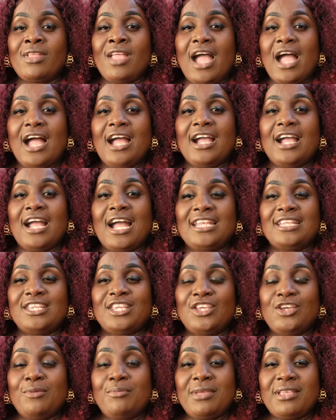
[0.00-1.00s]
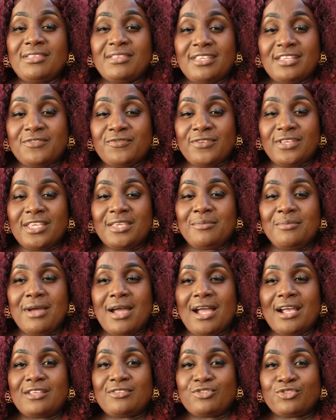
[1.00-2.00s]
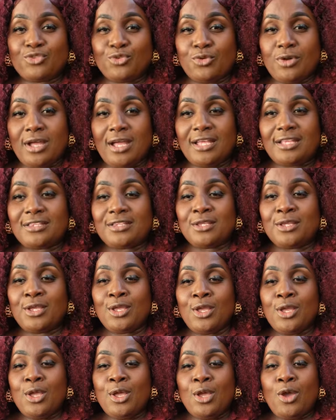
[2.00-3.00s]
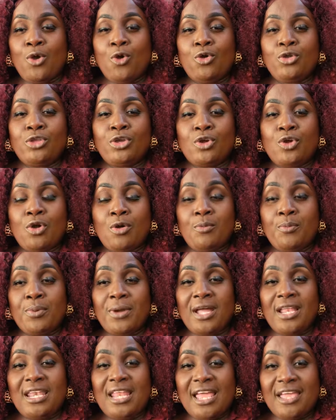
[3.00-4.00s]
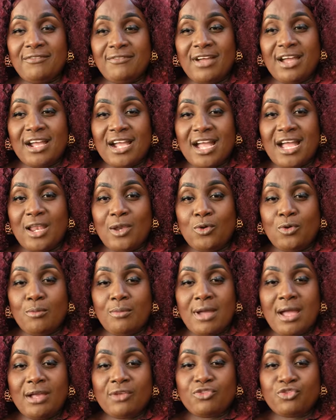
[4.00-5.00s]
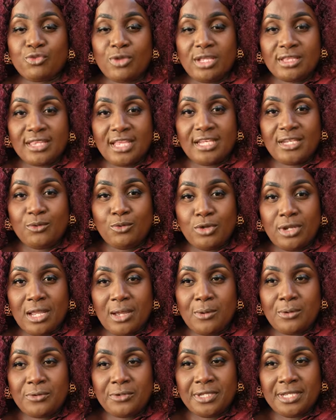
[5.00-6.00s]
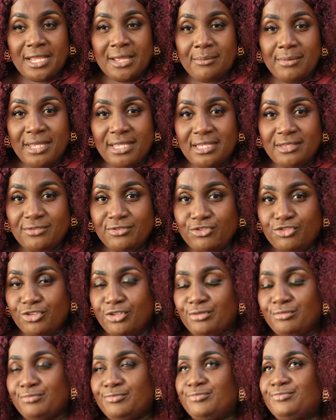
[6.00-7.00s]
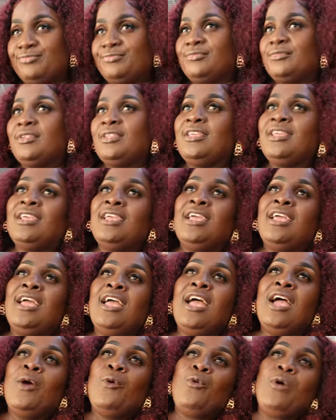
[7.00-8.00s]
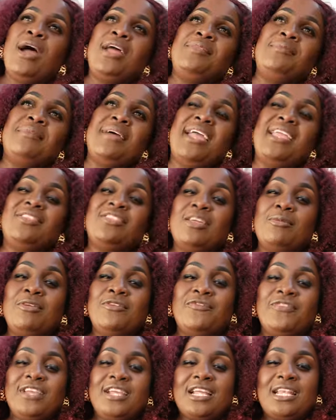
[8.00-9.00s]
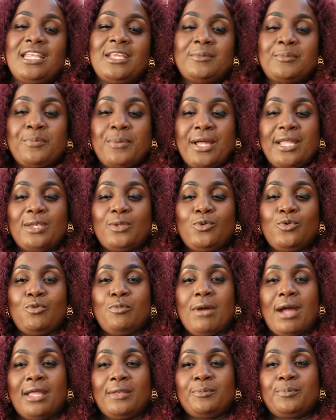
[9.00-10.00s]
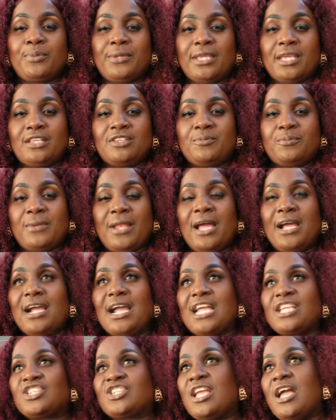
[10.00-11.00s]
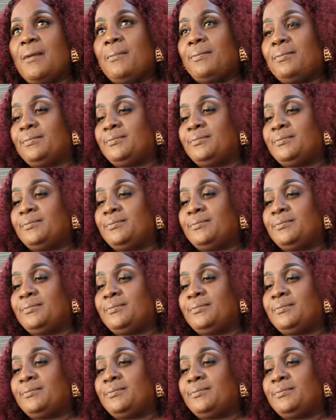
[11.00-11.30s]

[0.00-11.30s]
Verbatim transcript: And God give a message for give Mark Stewart. Or you come on live and call out Mark Stewart and the whole of in a ministry. One mind said if you click on the woman page, Planka Shop,